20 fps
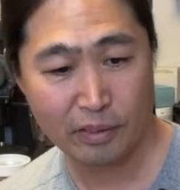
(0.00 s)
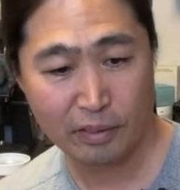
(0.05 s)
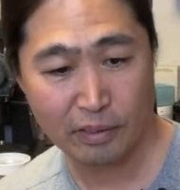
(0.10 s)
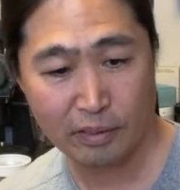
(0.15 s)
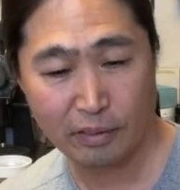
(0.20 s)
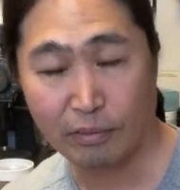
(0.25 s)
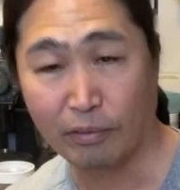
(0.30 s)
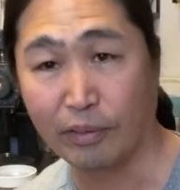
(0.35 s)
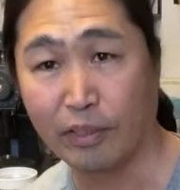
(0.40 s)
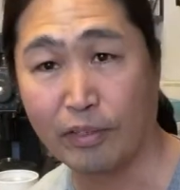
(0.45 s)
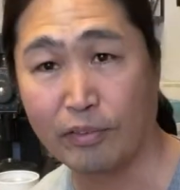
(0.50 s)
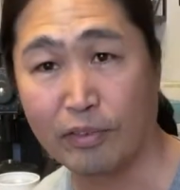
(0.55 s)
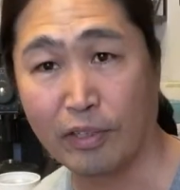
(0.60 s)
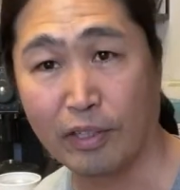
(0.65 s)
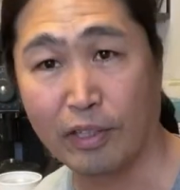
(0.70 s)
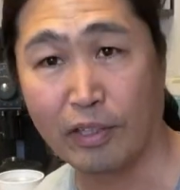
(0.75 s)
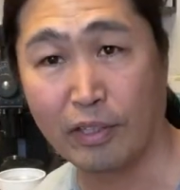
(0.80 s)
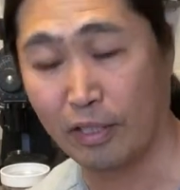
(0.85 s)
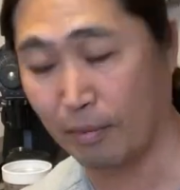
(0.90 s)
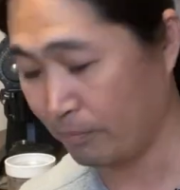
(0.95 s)
Hold on a
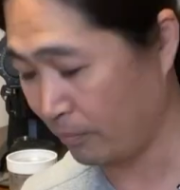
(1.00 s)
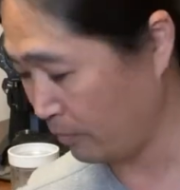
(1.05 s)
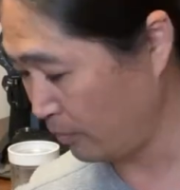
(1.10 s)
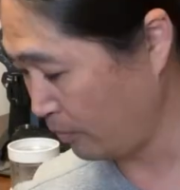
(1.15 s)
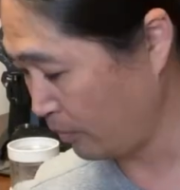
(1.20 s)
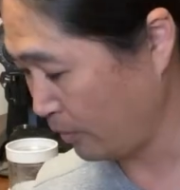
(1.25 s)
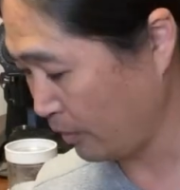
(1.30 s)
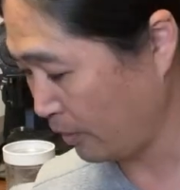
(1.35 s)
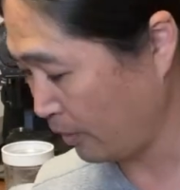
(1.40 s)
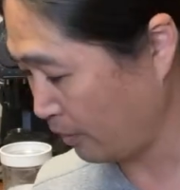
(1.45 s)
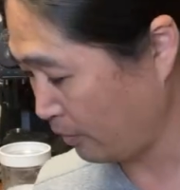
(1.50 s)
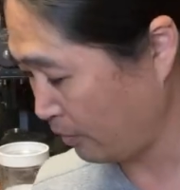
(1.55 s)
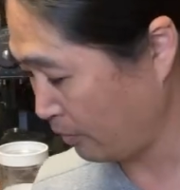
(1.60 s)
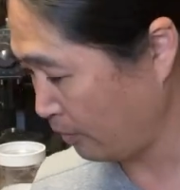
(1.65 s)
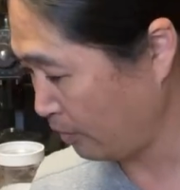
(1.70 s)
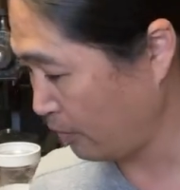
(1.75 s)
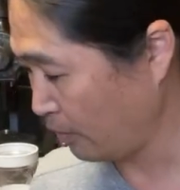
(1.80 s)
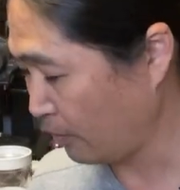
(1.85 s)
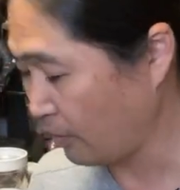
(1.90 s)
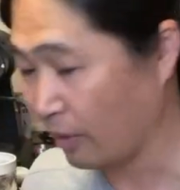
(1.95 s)
second. I'm looking at the,
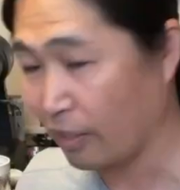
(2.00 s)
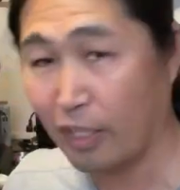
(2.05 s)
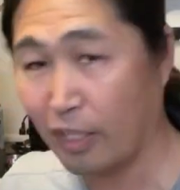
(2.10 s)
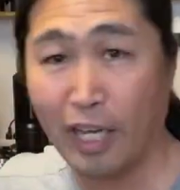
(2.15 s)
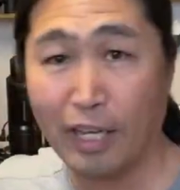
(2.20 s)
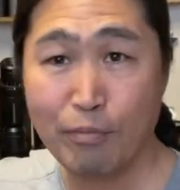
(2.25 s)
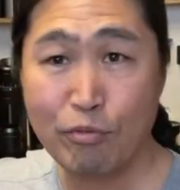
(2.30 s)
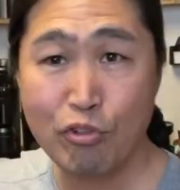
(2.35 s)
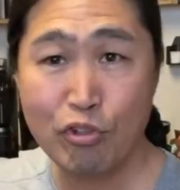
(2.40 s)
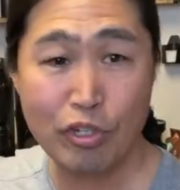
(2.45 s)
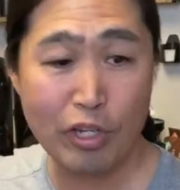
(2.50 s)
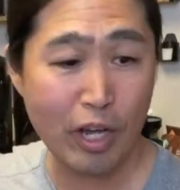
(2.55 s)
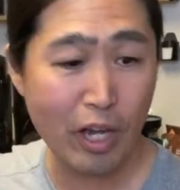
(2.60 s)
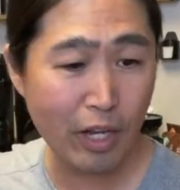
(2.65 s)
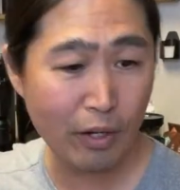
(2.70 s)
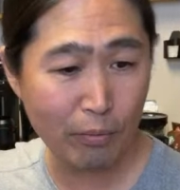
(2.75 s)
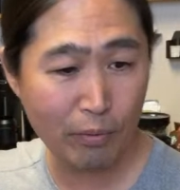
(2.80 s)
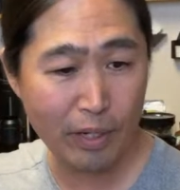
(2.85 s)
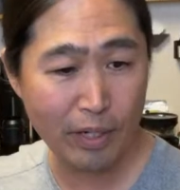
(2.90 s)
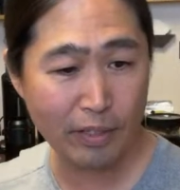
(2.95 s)
your live
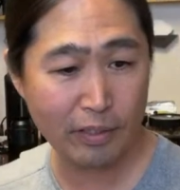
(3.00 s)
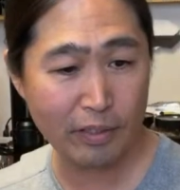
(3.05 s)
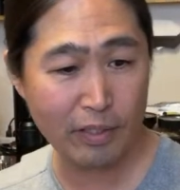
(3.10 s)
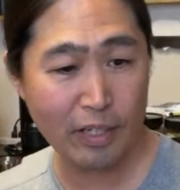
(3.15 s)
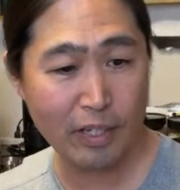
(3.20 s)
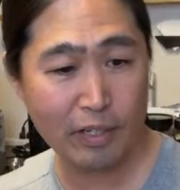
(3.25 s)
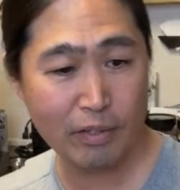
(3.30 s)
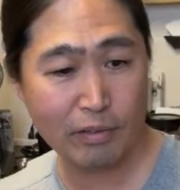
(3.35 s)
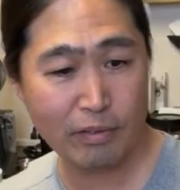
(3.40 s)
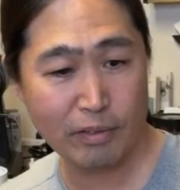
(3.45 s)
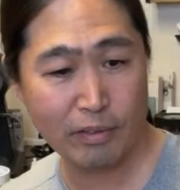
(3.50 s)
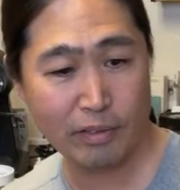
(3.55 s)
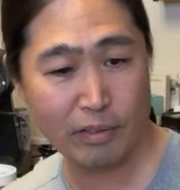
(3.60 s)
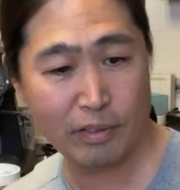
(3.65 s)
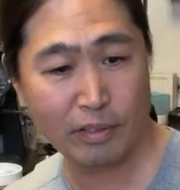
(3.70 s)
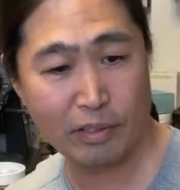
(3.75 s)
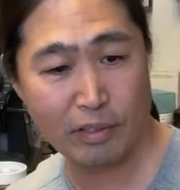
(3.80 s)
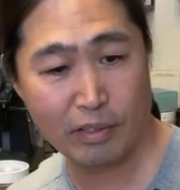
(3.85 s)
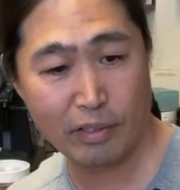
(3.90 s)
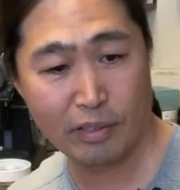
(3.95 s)
chat right now.
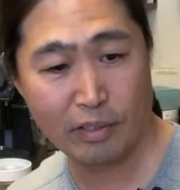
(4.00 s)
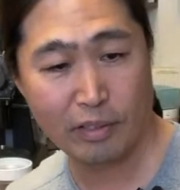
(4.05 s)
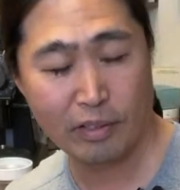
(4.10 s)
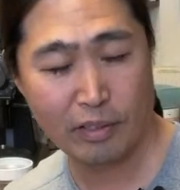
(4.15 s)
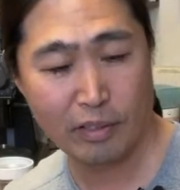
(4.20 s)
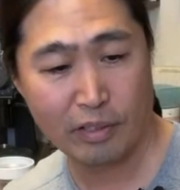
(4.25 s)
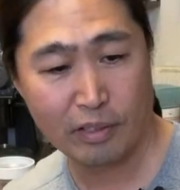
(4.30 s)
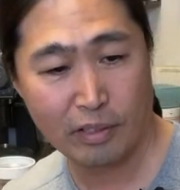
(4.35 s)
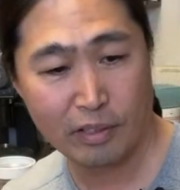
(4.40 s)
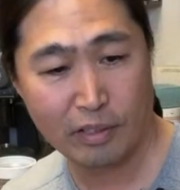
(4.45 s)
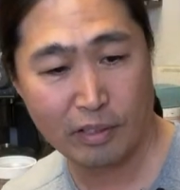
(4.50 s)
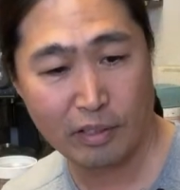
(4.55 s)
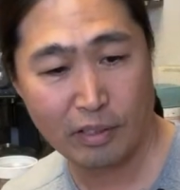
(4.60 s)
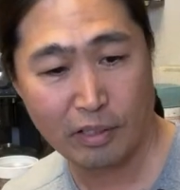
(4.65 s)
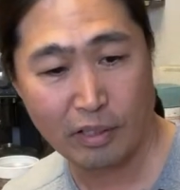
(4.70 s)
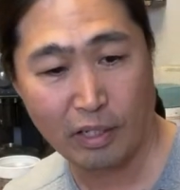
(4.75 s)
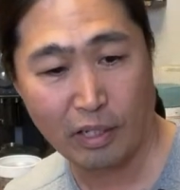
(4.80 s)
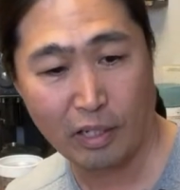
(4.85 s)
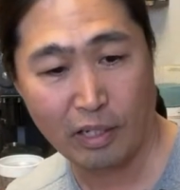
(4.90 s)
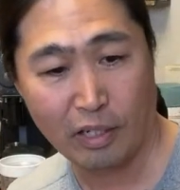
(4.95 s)

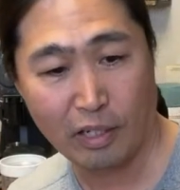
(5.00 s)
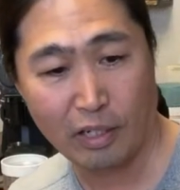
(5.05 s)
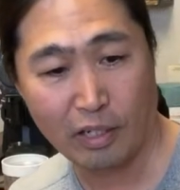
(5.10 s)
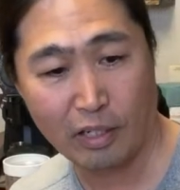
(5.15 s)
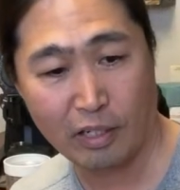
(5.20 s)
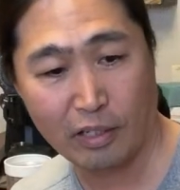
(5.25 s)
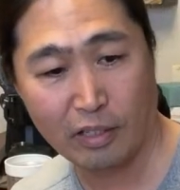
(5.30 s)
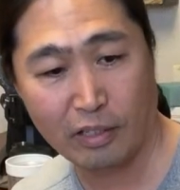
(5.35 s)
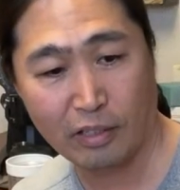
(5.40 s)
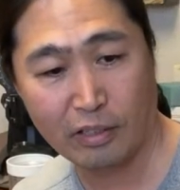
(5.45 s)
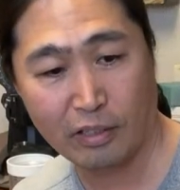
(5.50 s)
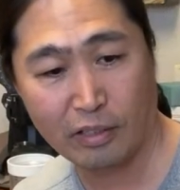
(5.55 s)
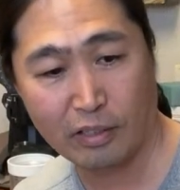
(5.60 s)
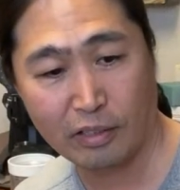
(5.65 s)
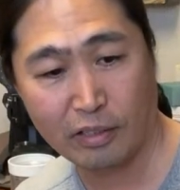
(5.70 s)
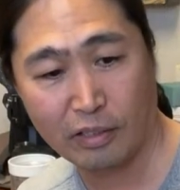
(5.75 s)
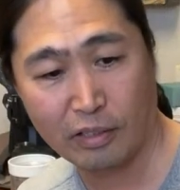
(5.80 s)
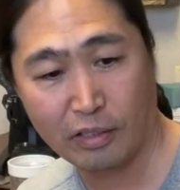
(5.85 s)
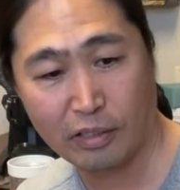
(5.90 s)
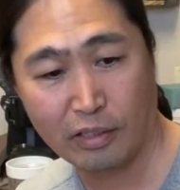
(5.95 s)
Uh,
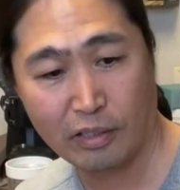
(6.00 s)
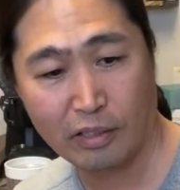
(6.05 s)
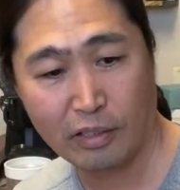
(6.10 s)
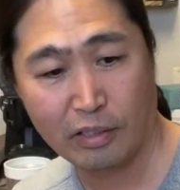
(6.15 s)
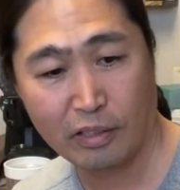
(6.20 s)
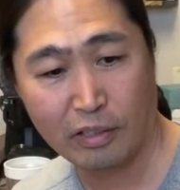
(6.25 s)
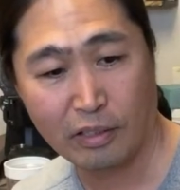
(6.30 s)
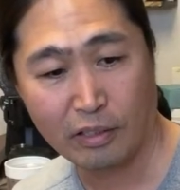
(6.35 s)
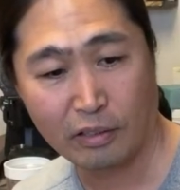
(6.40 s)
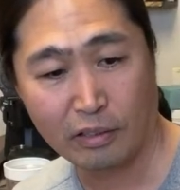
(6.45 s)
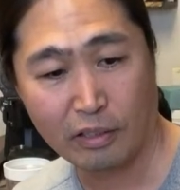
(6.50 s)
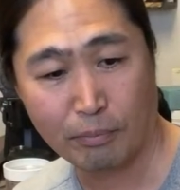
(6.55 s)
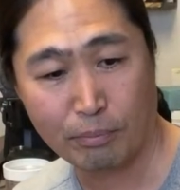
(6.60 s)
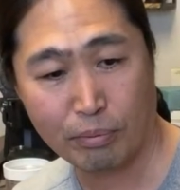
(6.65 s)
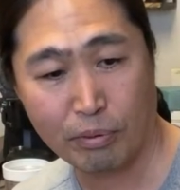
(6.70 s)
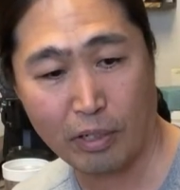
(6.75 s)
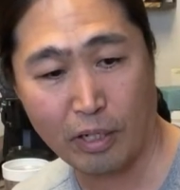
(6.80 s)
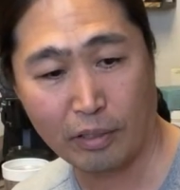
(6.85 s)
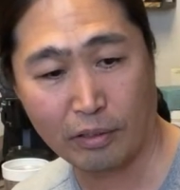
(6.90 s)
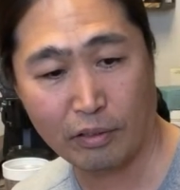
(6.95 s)
the
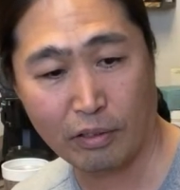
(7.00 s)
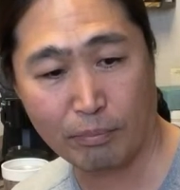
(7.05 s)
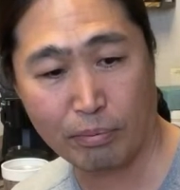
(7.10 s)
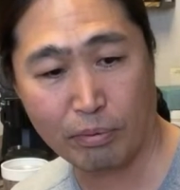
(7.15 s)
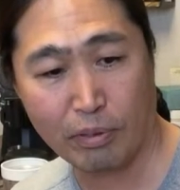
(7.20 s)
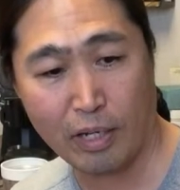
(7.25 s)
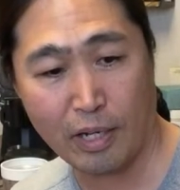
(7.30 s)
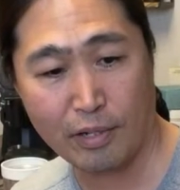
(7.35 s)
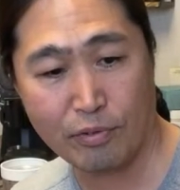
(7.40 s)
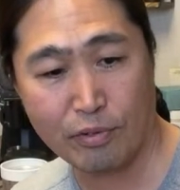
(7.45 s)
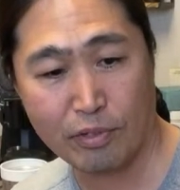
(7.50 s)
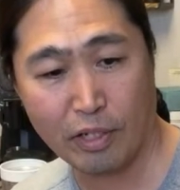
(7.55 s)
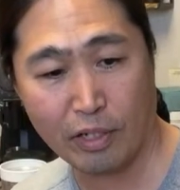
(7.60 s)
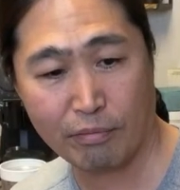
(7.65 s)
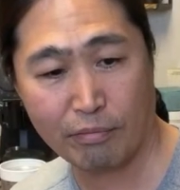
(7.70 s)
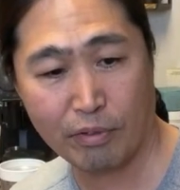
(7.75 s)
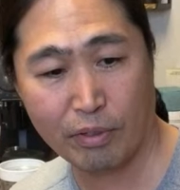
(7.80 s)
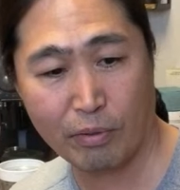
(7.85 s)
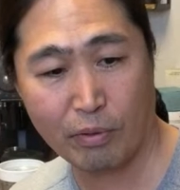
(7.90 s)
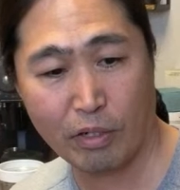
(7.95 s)
pro the project
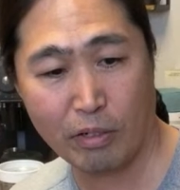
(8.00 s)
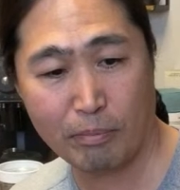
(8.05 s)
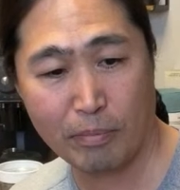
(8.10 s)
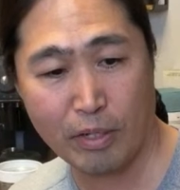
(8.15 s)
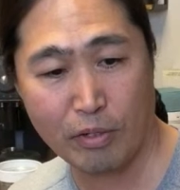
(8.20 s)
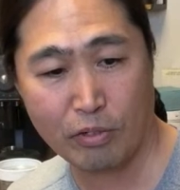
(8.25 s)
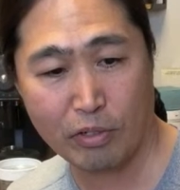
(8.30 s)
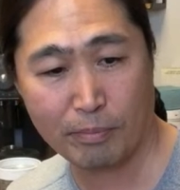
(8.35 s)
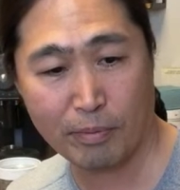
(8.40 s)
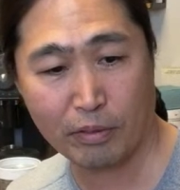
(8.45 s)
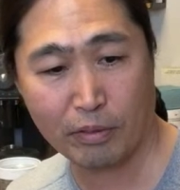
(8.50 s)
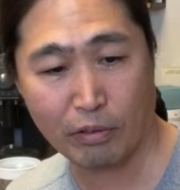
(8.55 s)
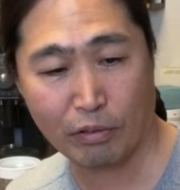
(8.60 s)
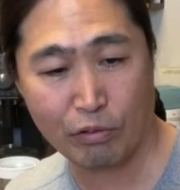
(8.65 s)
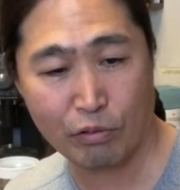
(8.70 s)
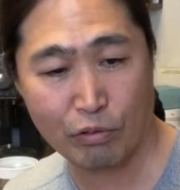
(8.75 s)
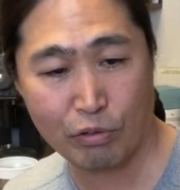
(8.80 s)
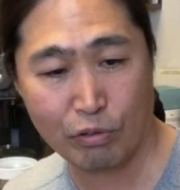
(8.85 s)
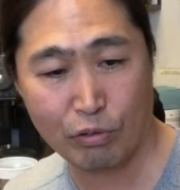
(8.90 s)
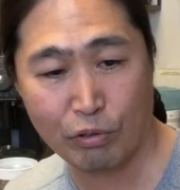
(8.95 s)
viewer mentioned about the
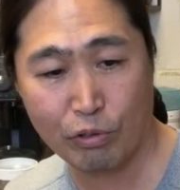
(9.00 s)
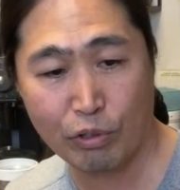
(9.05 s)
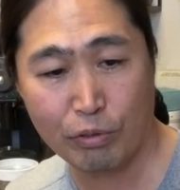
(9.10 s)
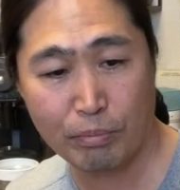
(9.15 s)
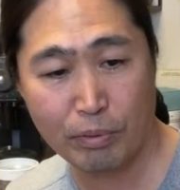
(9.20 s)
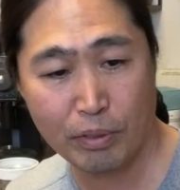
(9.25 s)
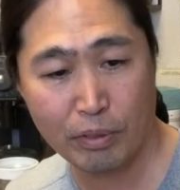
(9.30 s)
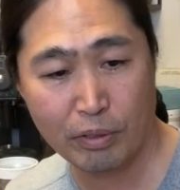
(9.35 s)
Kruve.